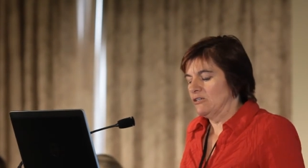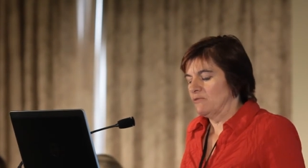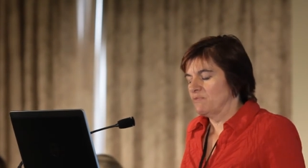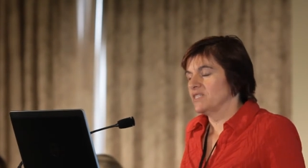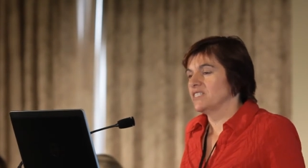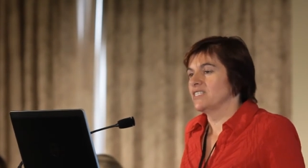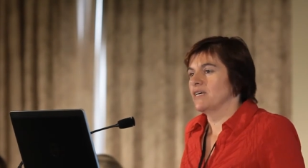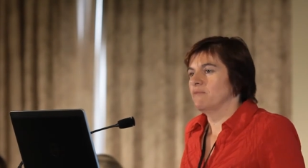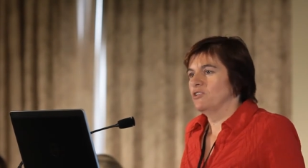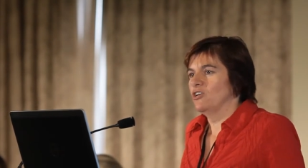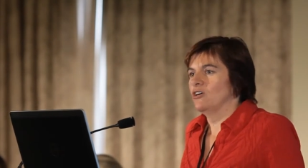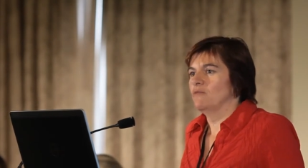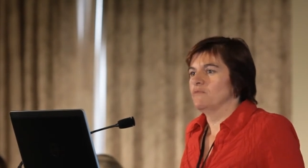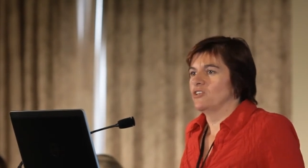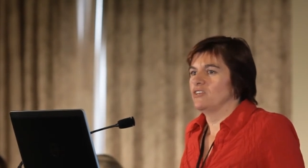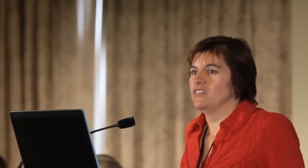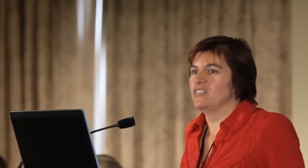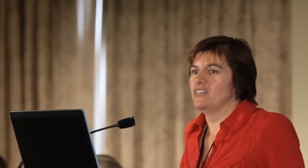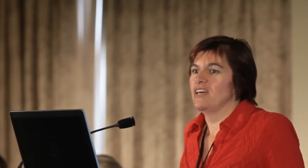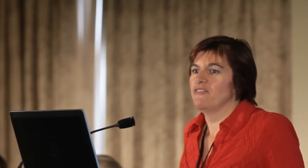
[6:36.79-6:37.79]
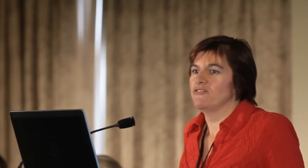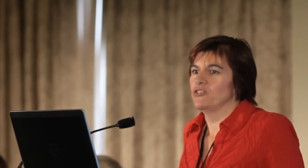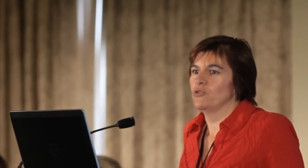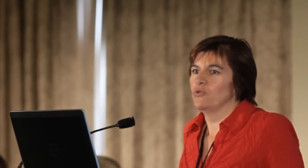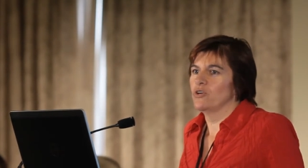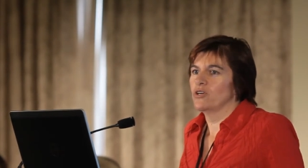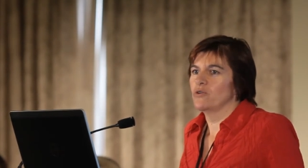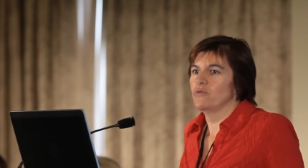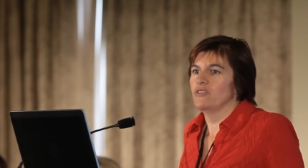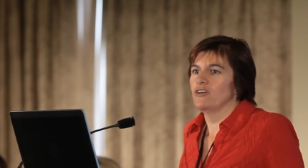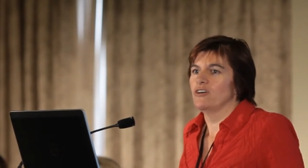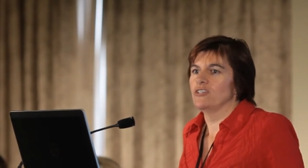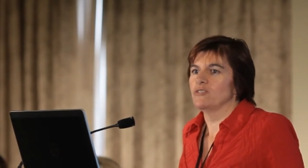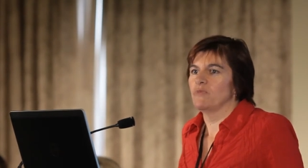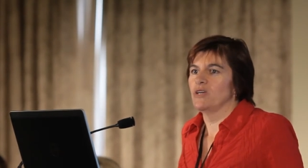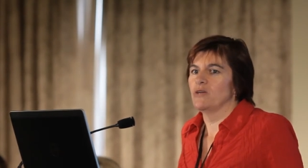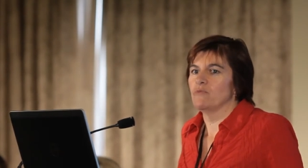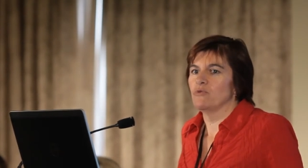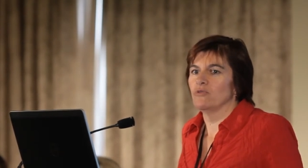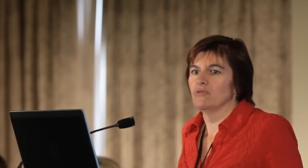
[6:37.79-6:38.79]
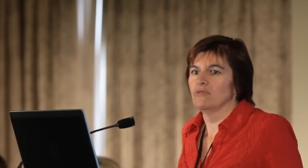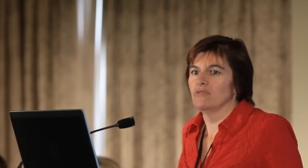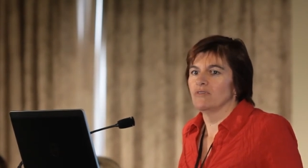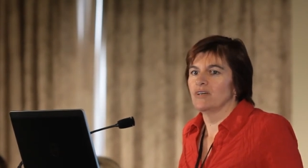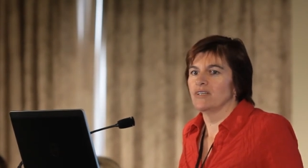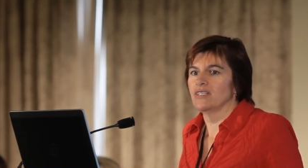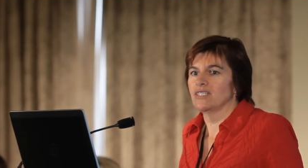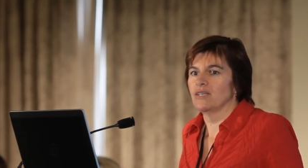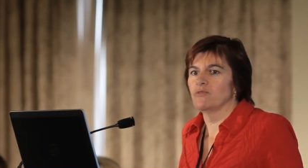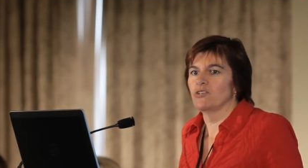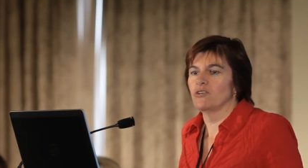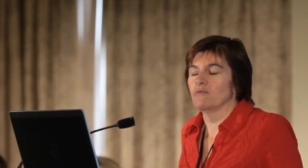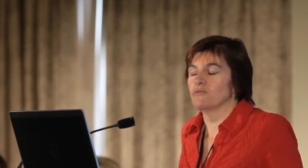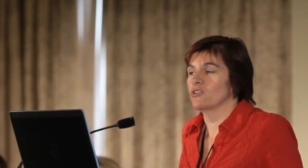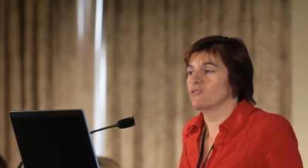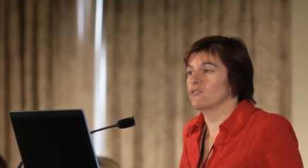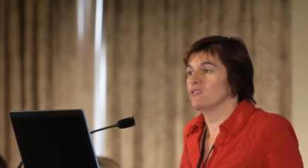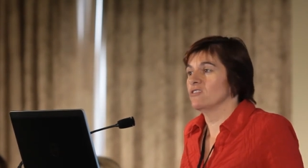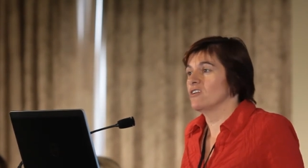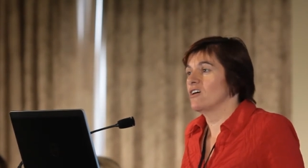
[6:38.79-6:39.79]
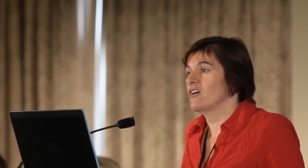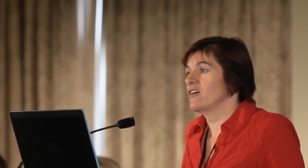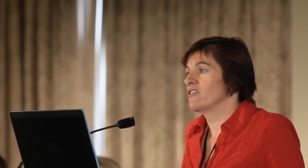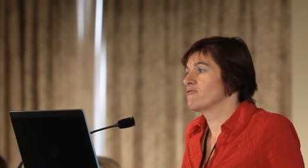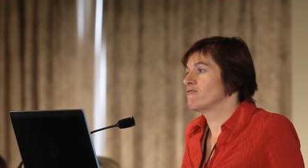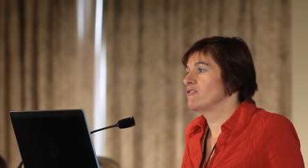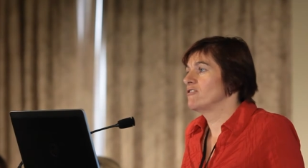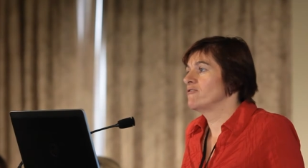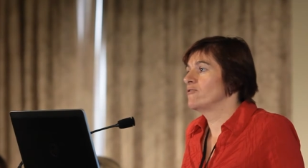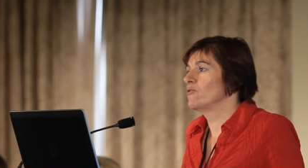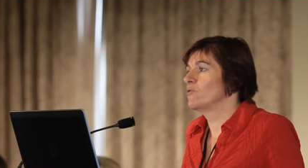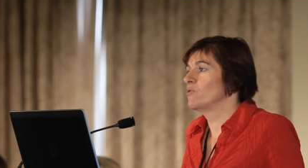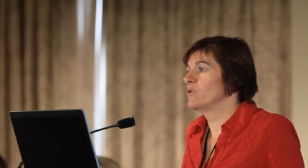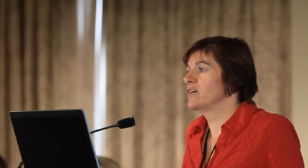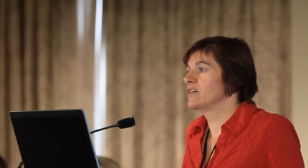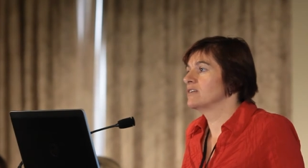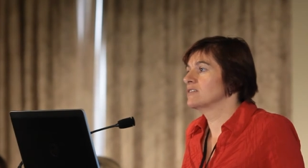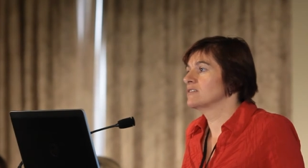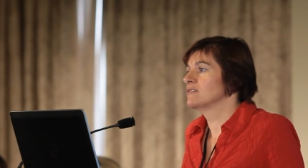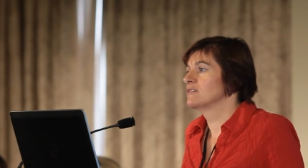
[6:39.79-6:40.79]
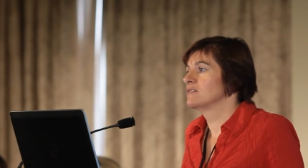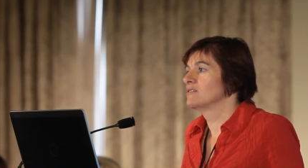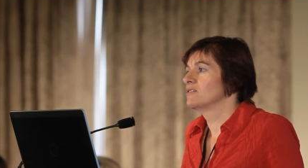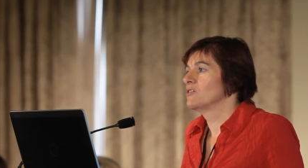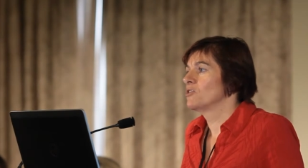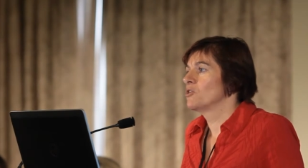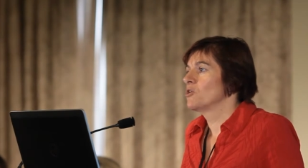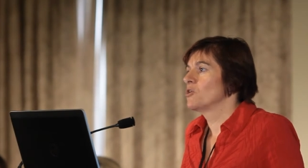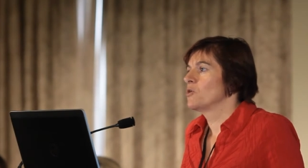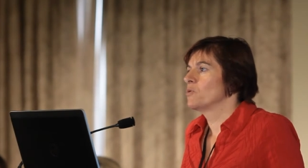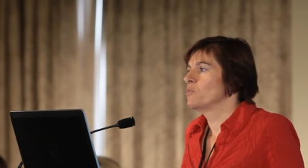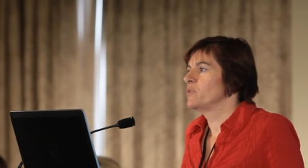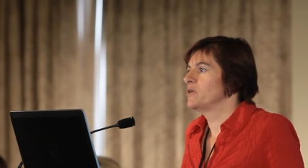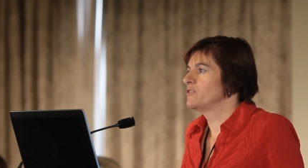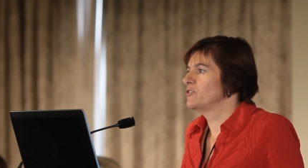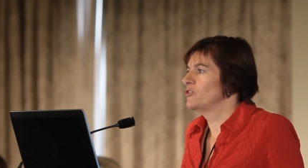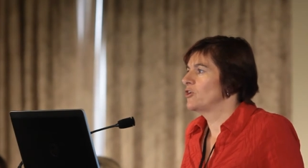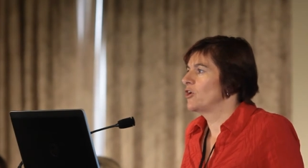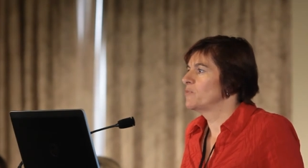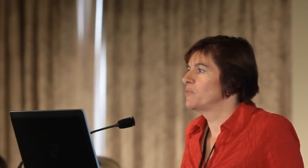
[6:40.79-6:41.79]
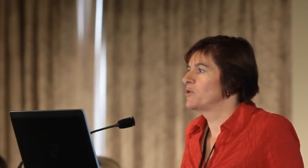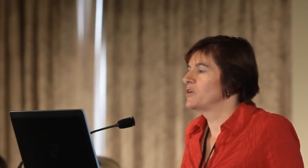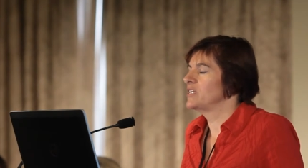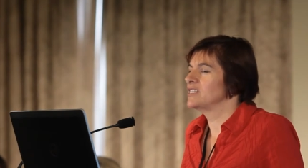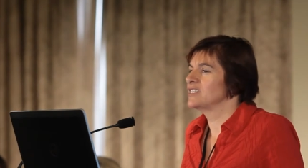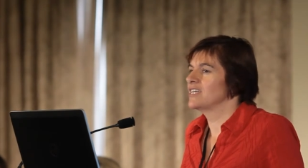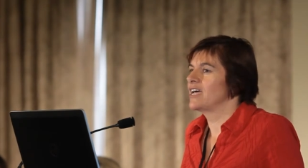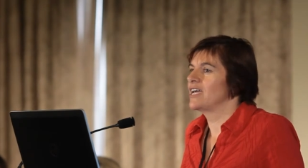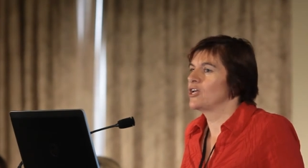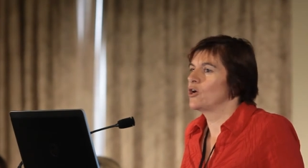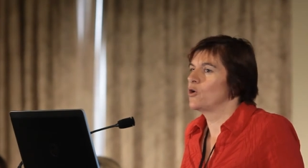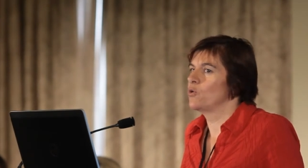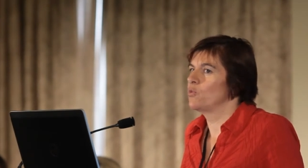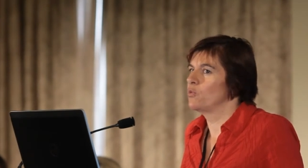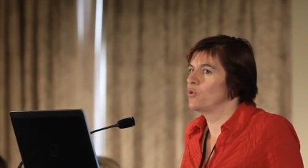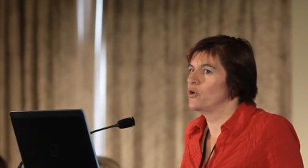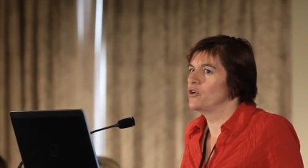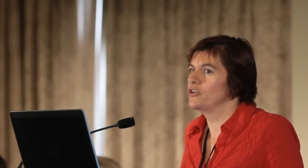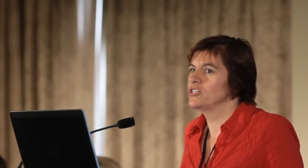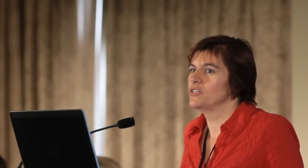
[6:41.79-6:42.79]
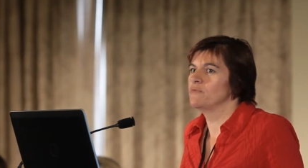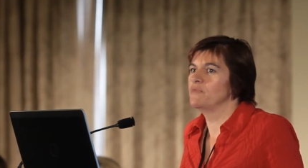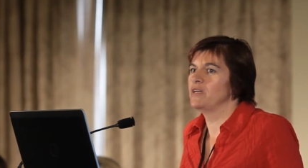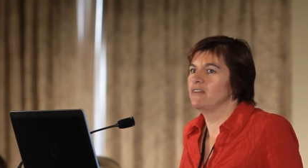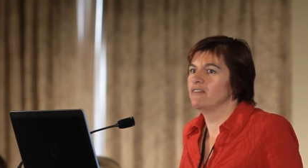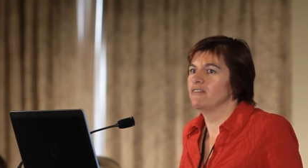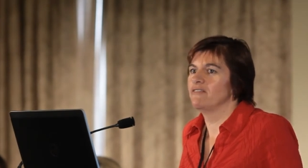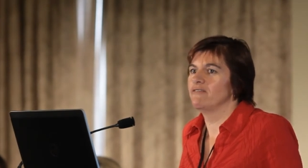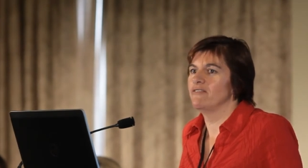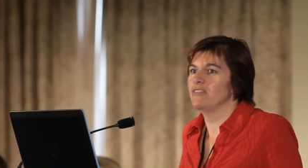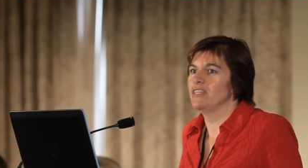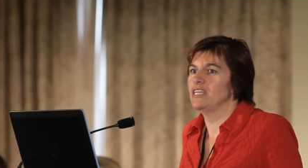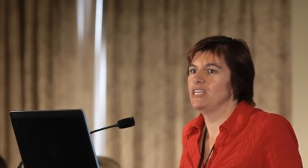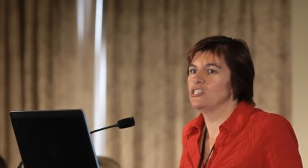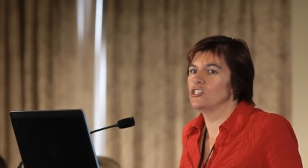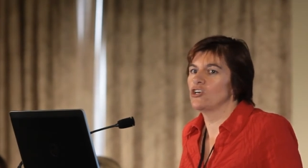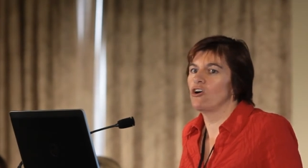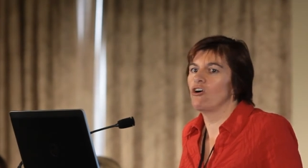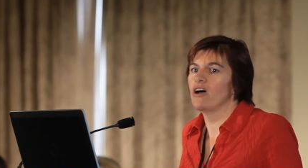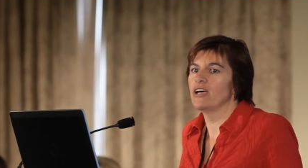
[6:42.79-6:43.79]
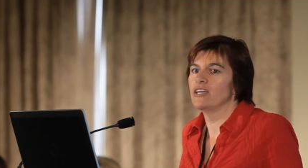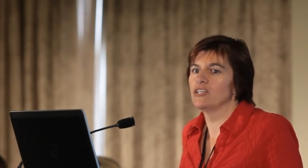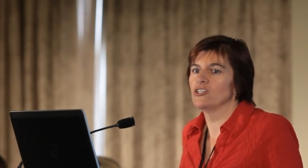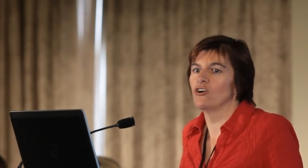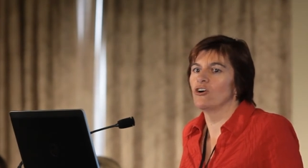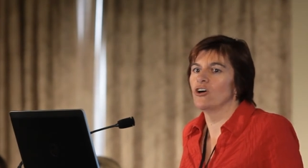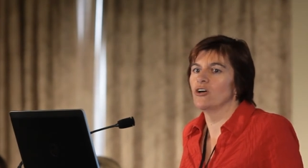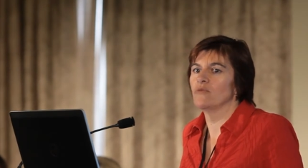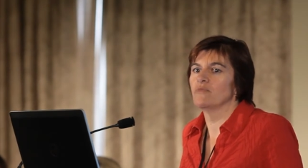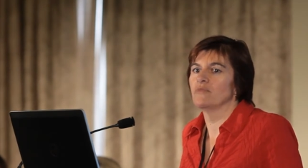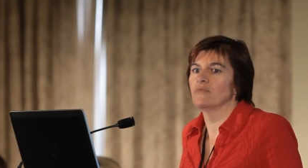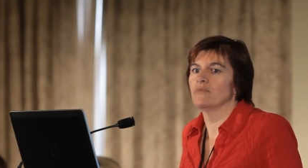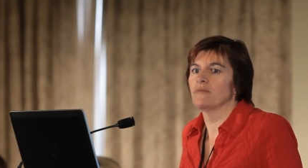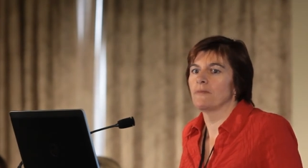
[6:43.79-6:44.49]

But sometimes I did have to work with those people, and sometimes I could go 3 or 4 weeks with nobody saying a word to me for the entire time,